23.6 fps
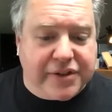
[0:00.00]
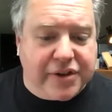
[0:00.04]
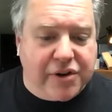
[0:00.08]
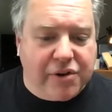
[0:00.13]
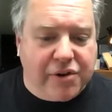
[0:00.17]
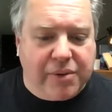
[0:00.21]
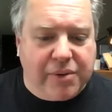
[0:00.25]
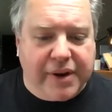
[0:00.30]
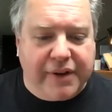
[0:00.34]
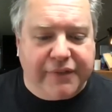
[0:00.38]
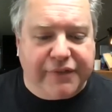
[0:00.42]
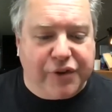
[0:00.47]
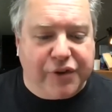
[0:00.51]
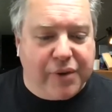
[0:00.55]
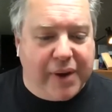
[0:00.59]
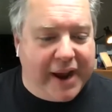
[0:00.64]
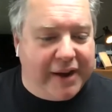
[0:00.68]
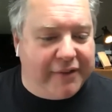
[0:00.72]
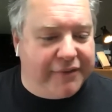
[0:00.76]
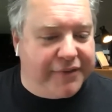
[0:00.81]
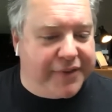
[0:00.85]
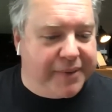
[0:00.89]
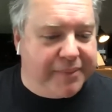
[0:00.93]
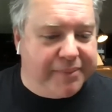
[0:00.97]
So if you
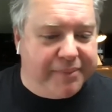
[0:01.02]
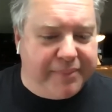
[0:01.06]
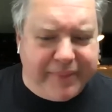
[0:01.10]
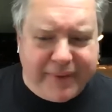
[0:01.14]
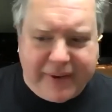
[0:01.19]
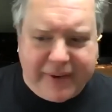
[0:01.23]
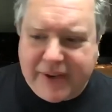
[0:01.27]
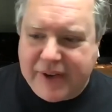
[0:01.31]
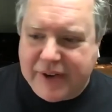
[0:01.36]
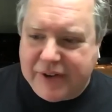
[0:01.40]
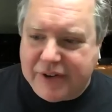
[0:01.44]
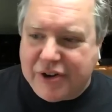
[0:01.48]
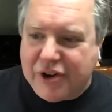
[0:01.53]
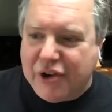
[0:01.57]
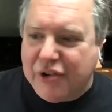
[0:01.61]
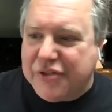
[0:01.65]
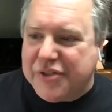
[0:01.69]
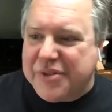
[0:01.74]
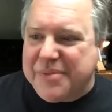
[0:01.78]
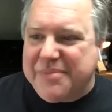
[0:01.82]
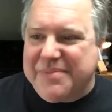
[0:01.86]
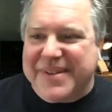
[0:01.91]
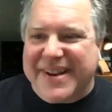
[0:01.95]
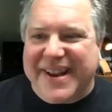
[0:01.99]
have them, note
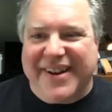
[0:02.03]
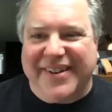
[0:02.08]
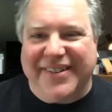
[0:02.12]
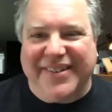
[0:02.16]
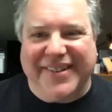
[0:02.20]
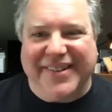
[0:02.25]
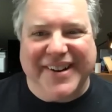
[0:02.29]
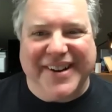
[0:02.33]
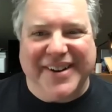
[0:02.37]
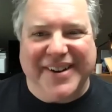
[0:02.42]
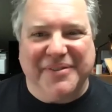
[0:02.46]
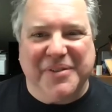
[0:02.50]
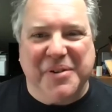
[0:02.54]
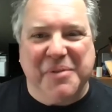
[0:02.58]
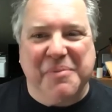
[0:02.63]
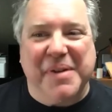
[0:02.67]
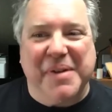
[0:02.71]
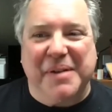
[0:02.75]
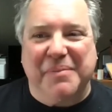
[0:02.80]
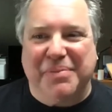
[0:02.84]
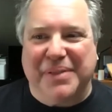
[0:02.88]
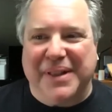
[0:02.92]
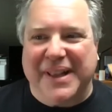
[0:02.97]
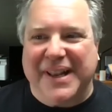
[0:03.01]
them down, and we'll
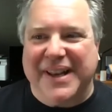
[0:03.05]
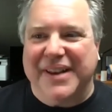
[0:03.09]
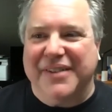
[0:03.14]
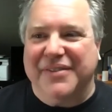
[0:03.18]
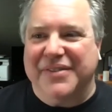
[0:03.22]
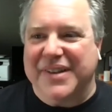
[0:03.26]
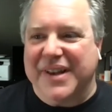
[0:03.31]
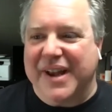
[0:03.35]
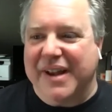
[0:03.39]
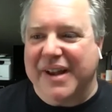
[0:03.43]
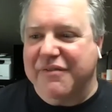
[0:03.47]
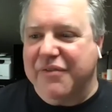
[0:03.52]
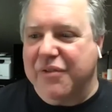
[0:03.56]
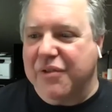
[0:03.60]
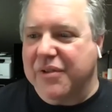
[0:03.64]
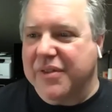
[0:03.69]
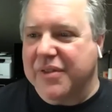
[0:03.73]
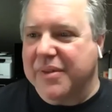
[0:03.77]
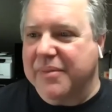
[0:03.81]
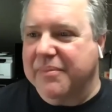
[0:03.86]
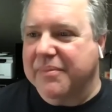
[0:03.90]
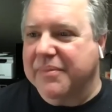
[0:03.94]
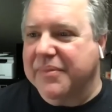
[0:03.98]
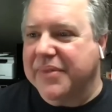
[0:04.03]
make plenty of time for
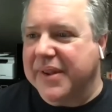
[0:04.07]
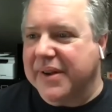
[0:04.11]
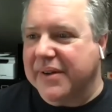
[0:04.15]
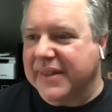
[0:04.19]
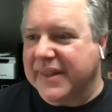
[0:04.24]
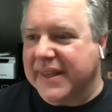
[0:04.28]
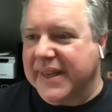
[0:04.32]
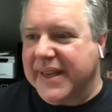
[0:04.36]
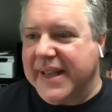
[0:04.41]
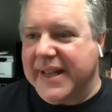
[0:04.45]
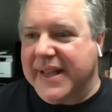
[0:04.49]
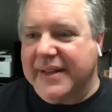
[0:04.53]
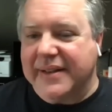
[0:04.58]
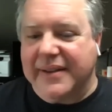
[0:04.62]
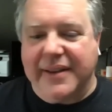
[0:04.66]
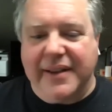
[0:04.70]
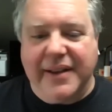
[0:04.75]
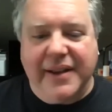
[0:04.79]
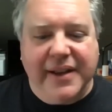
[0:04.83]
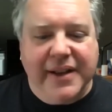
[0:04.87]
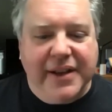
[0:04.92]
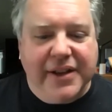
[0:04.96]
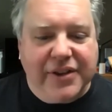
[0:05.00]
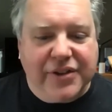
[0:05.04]
them there at the end.
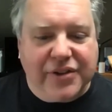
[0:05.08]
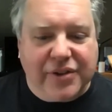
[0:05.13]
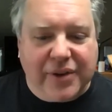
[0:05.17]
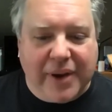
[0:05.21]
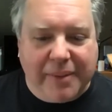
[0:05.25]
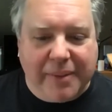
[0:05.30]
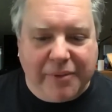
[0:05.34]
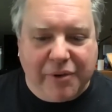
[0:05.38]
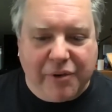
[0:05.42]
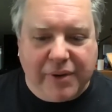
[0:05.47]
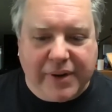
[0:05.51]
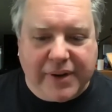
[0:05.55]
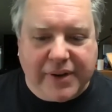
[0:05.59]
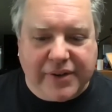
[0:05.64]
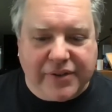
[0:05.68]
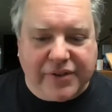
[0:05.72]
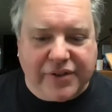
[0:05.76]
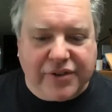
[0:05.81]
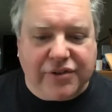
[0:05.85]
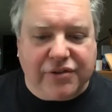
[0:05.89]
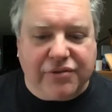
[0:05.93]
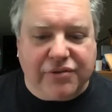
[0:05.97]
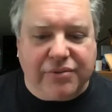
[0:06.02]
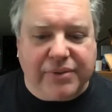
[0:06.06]
So I'm going to
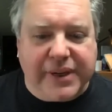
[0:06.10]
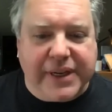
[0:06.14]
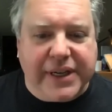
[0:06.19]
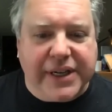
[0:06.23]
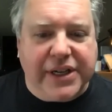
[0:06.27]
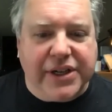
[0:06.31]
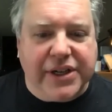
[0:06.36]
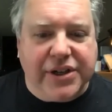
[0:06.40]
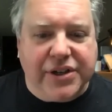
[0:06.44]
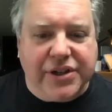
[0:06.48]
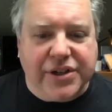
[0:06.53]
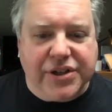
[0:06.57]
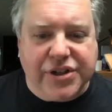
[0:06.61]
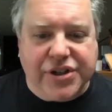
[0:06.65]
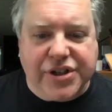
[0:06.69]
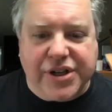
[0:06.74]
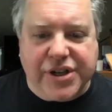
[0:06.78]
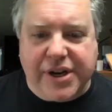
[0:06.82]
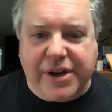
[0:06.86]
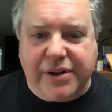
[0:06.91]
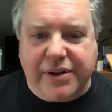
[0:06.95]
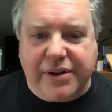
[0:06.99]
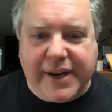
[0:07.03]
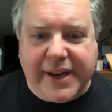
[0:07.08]
screen
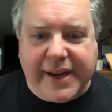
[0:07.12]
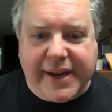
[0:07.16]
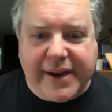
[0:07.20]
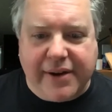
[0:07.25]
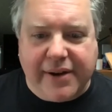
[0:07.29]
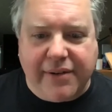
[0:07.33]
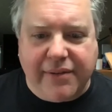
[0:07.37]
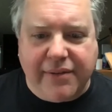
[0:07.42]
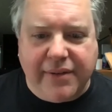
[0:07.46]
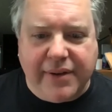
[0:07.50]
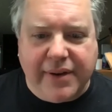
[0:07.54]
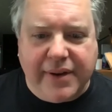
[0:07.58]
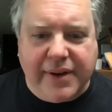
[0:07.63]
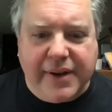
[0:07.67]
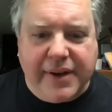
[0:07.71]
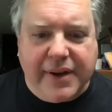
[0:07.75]
share now.